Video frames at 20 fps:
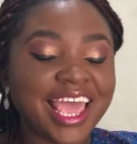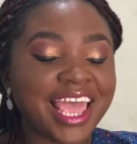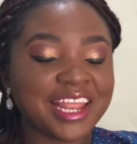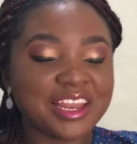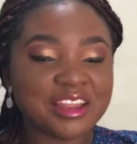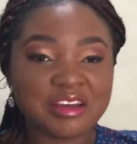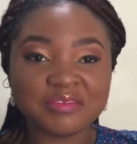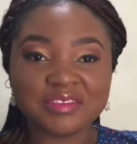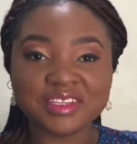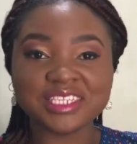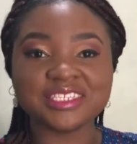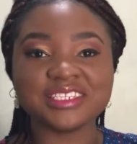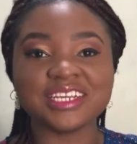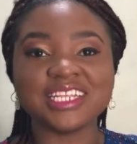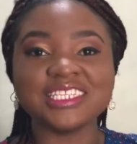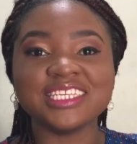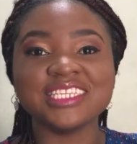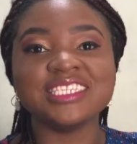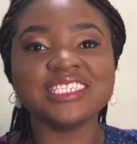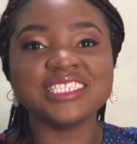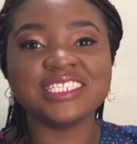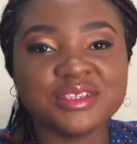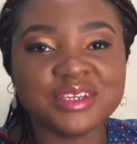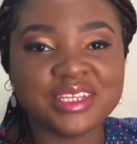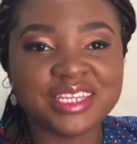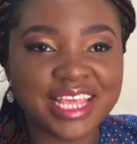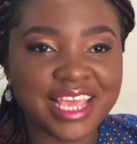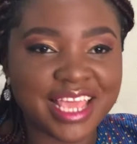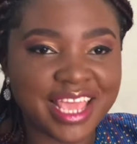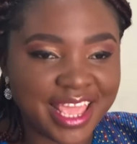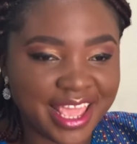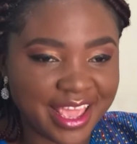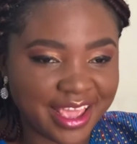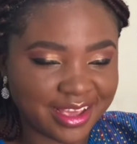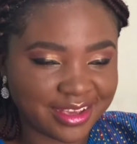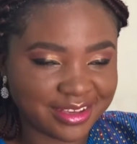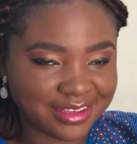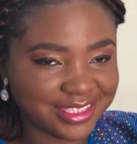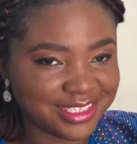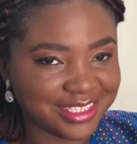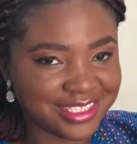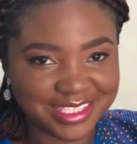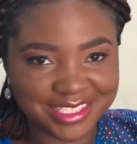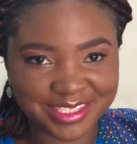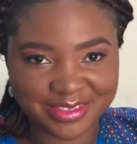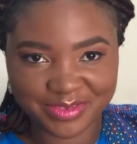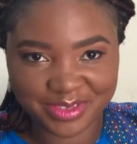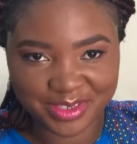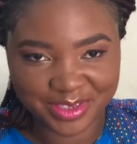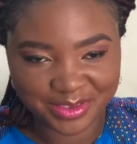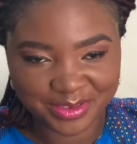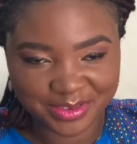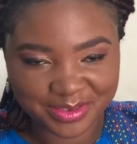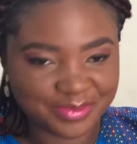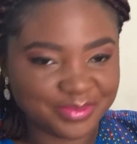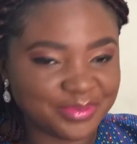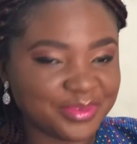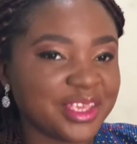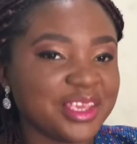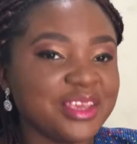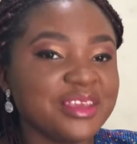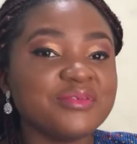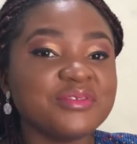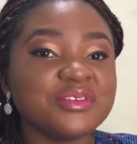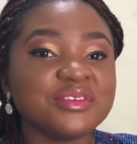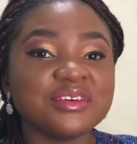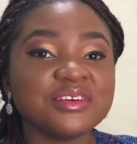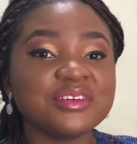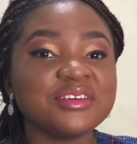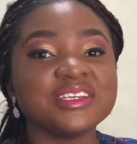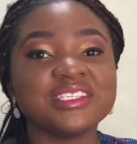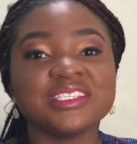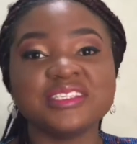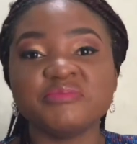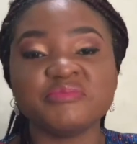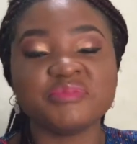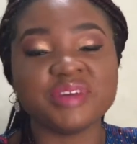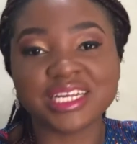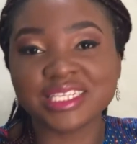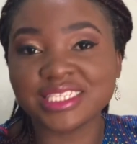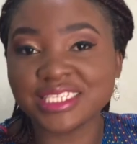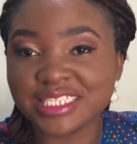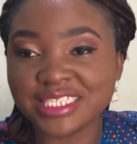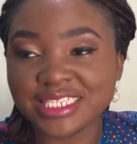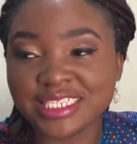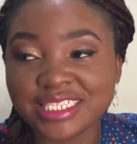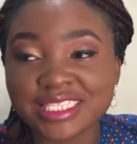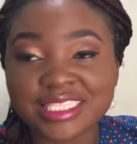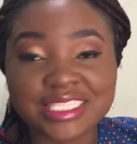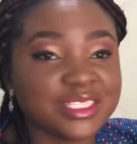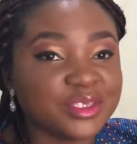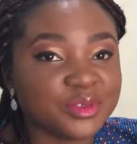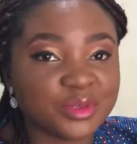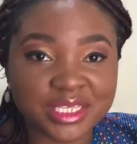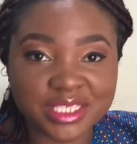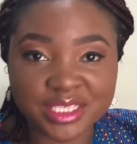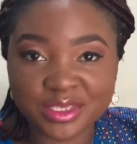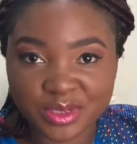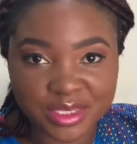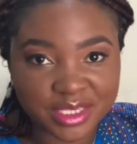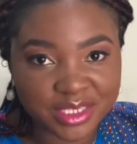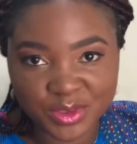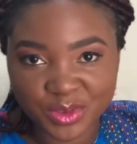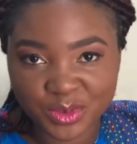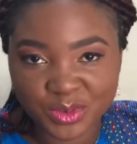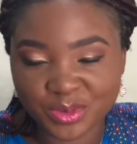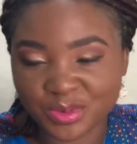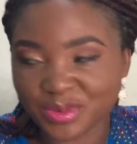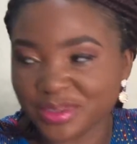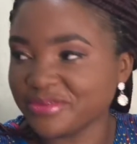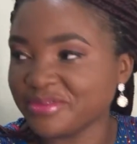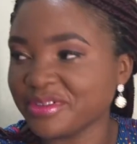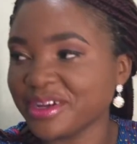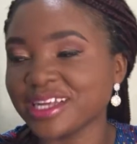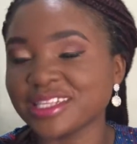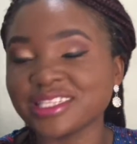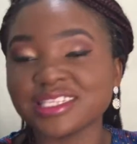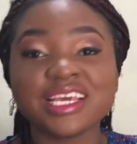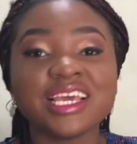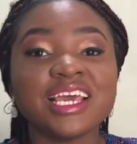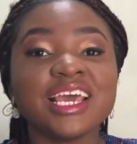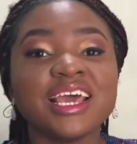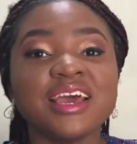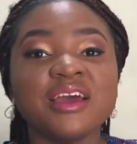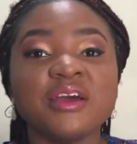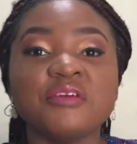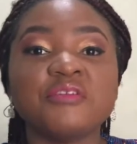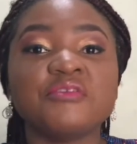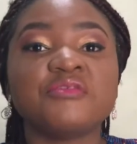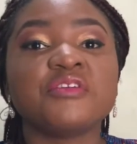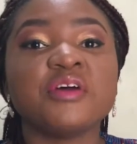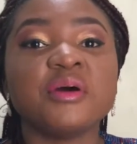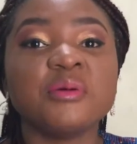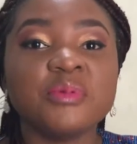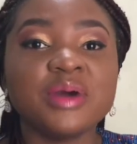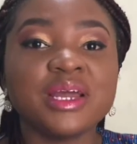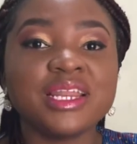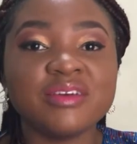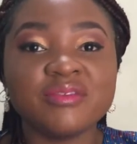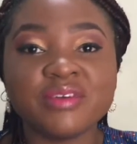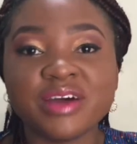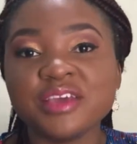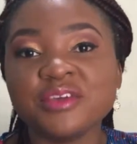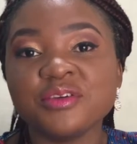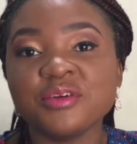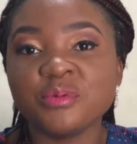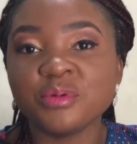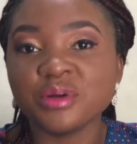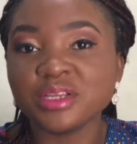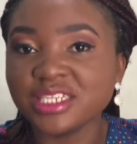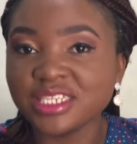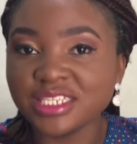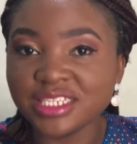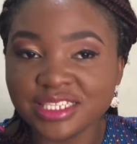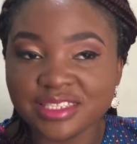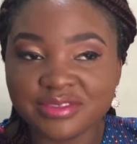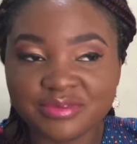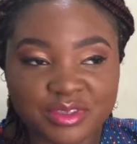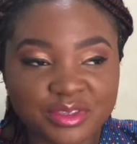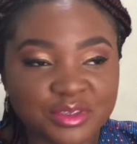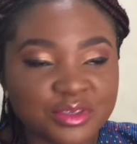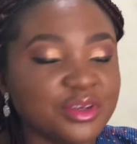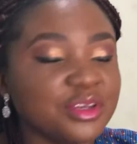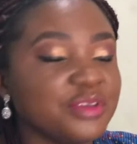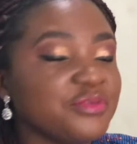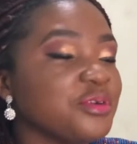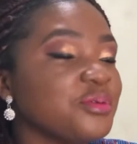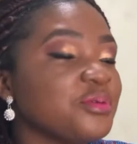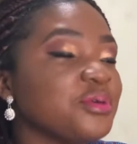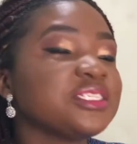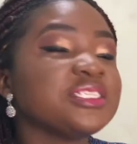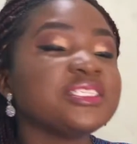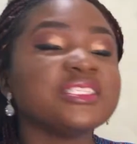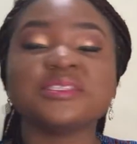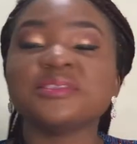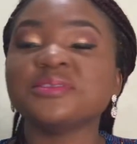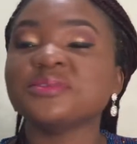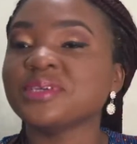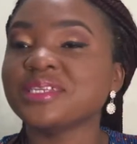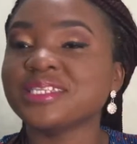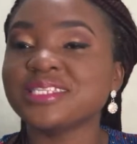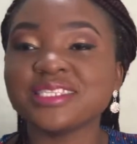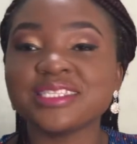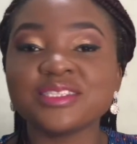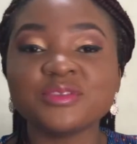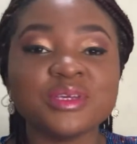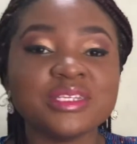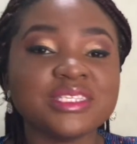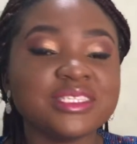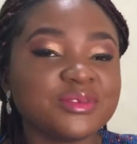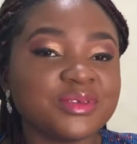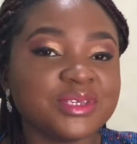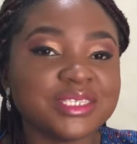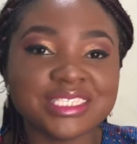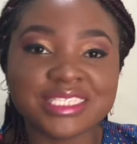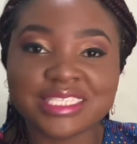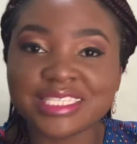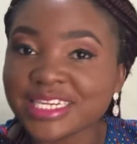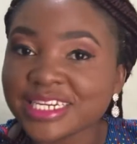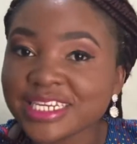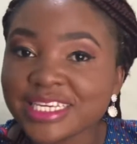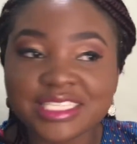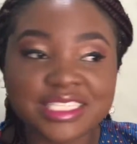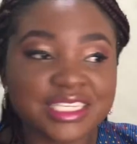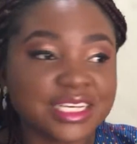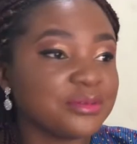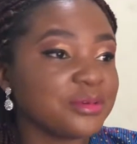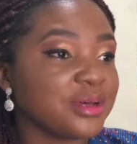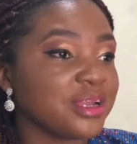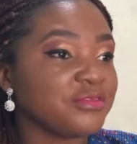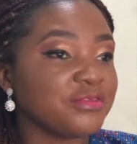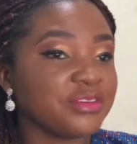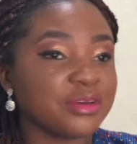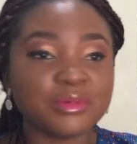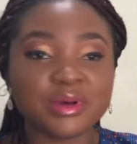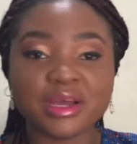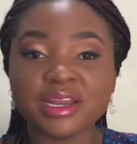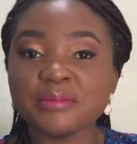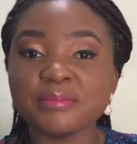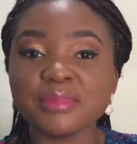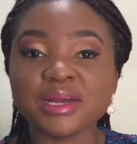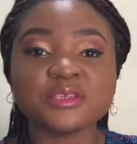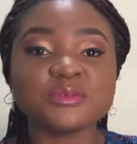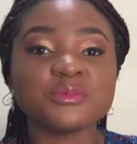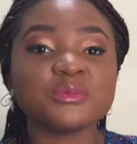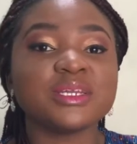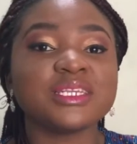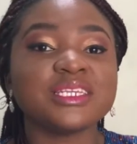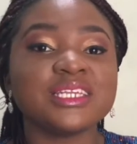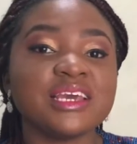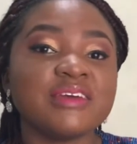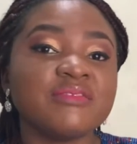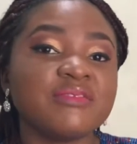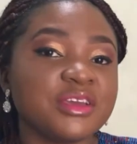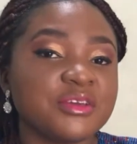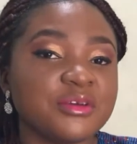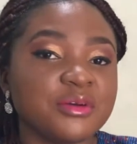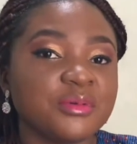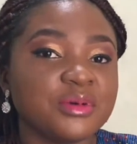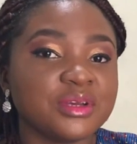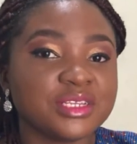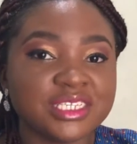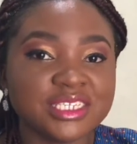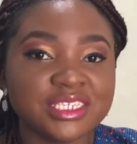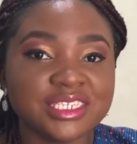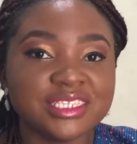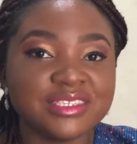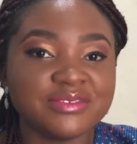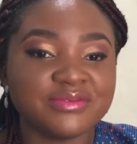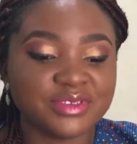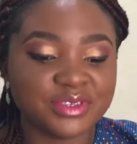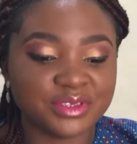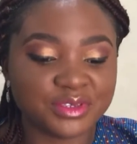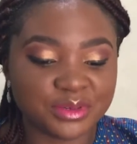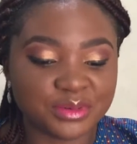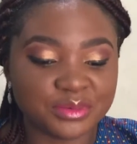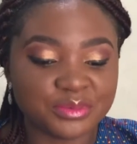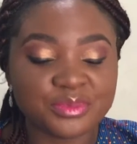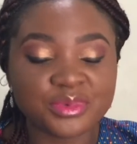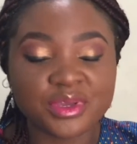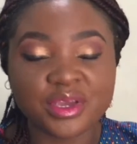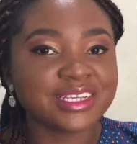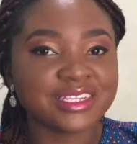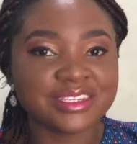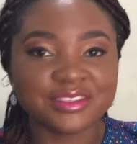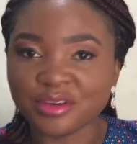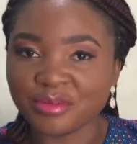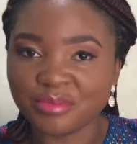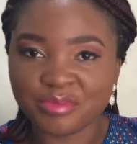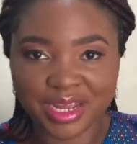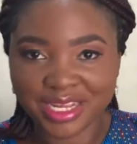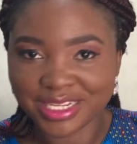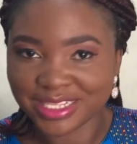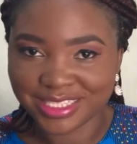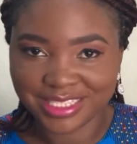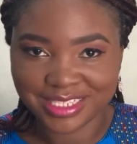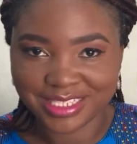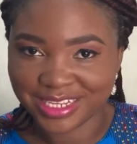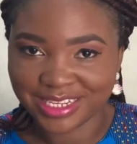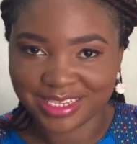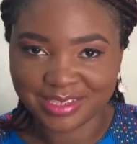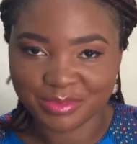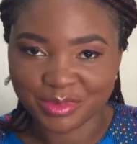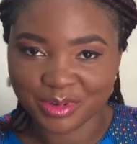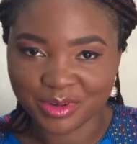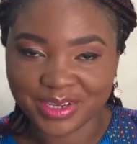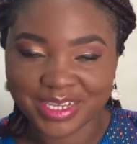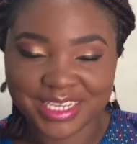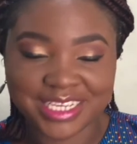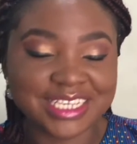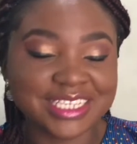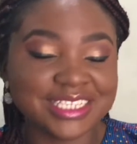Any of these strategies shown here in this video, if you know you're still practicing it in 2022, in fact, from whenever you're watching this video, if you're watching it in 2023, January, February, March, whenever you're watching this video, don't practice it anymore.